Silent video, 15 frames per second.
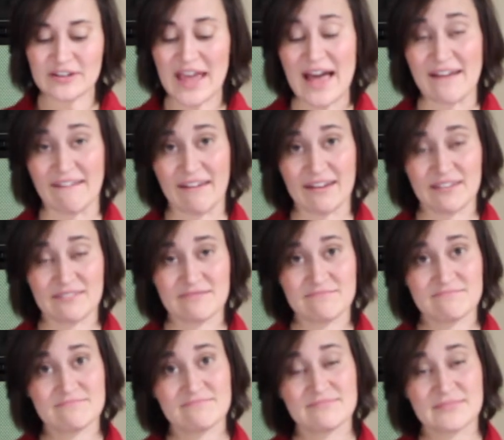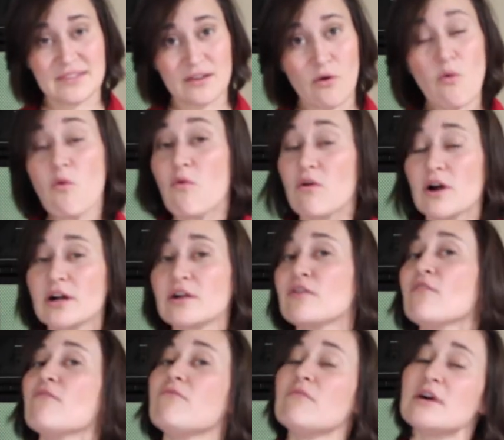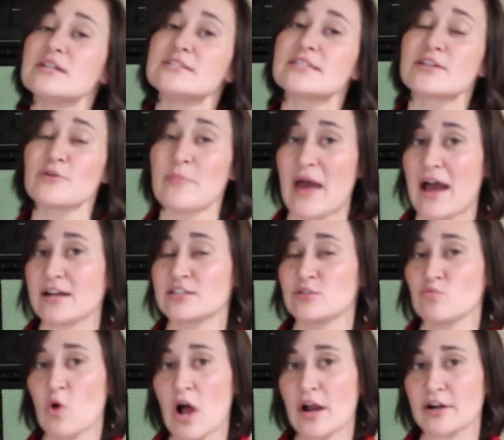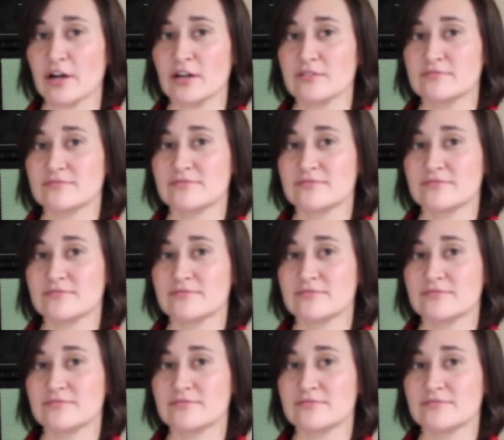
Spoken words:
added, or ones that are packed in water.